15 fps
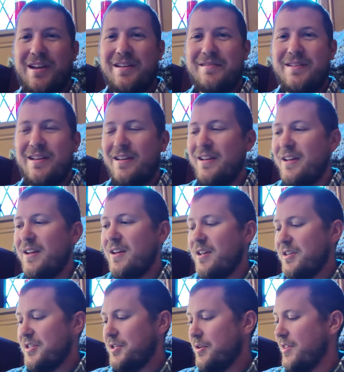Okay?
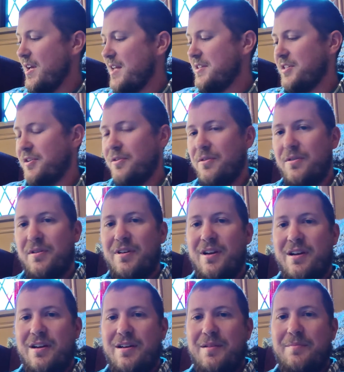So that's your
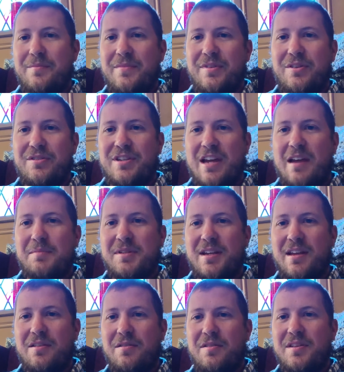time
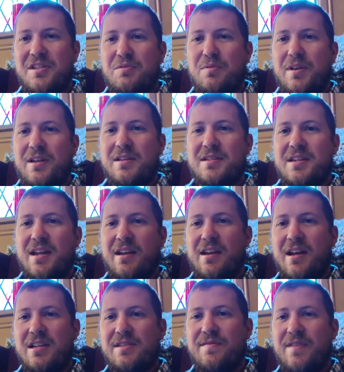together this week. Skit
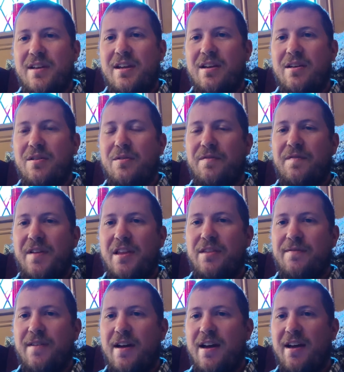Guy's video,
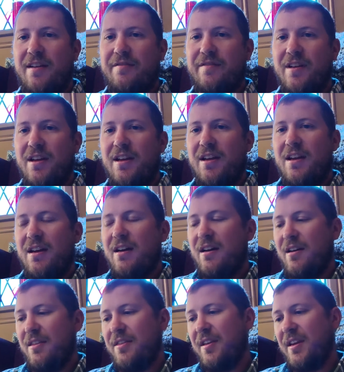Faith 5,
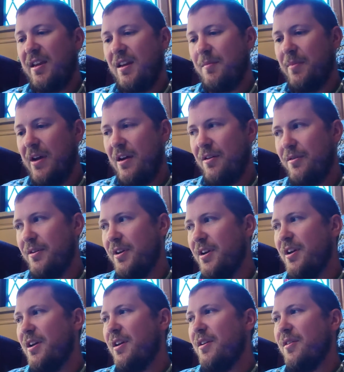thinking about
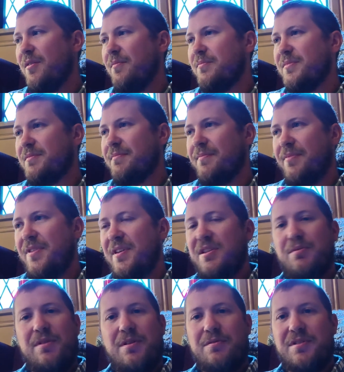
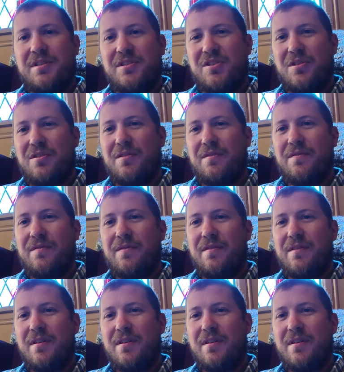things we don't deserve,